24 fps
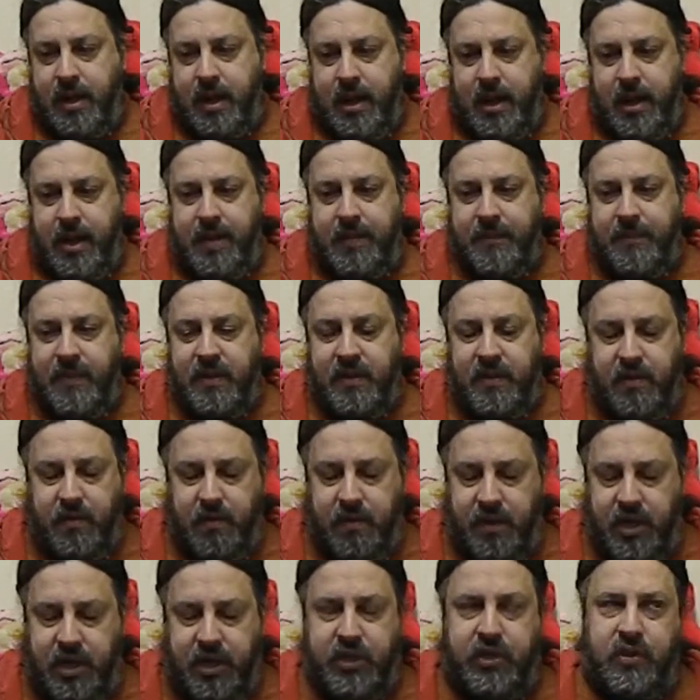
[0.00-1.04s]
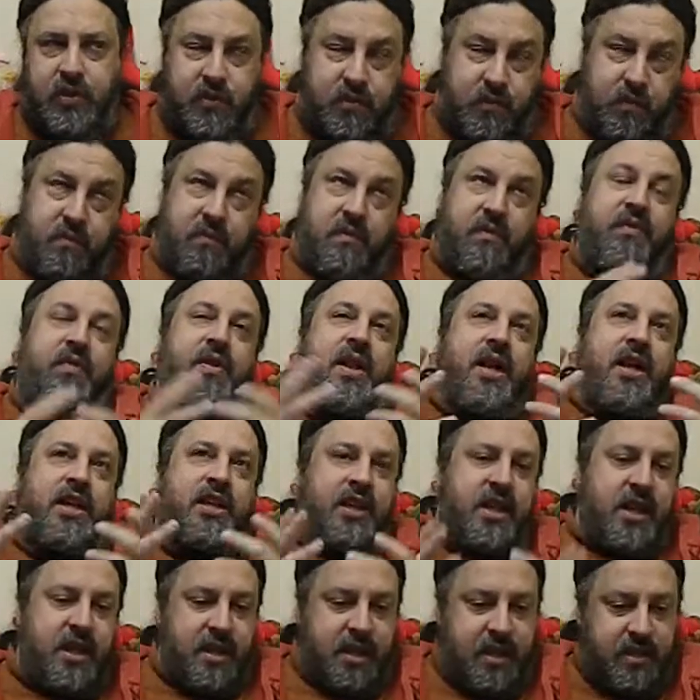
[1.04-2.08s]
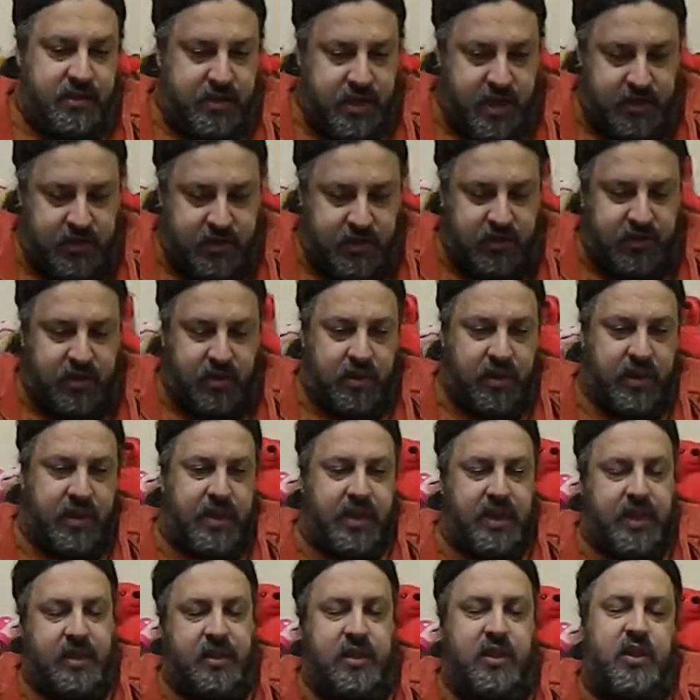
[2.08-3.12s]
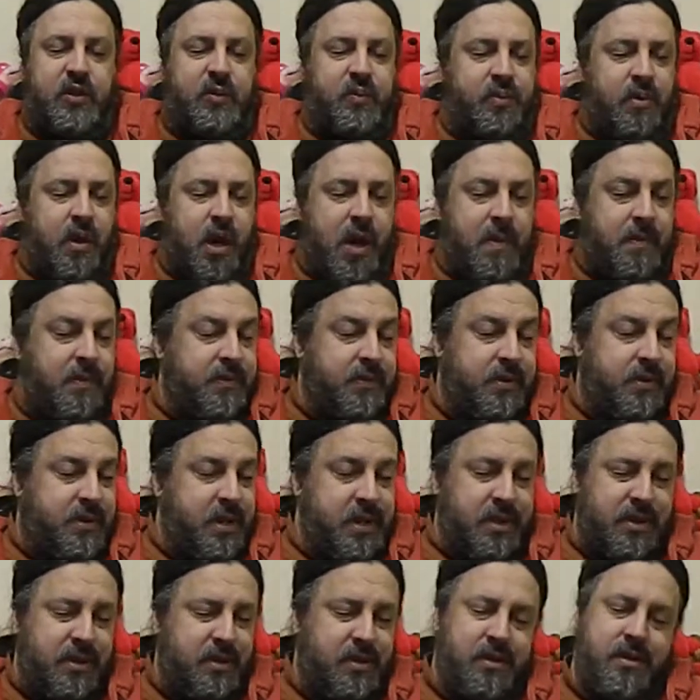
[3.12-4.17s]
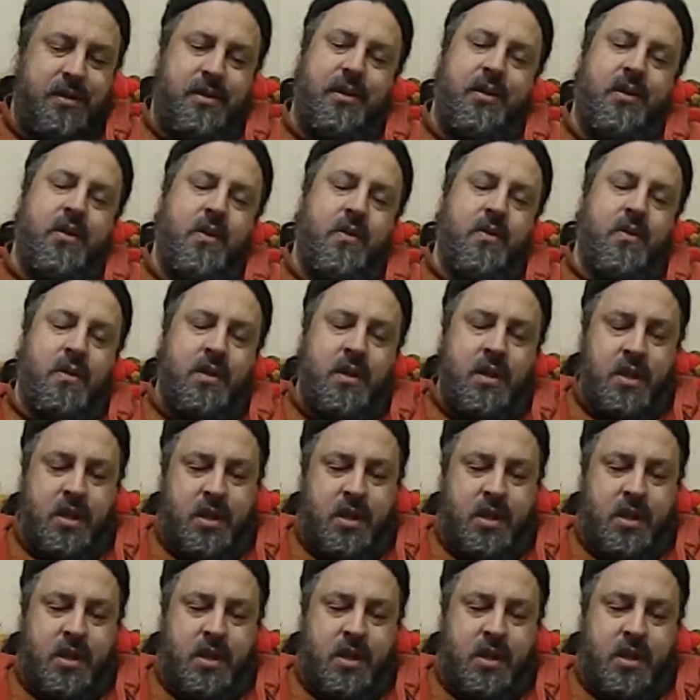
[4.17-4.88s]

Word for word: and your initial reflection as as you start getting into these problems is like, you know,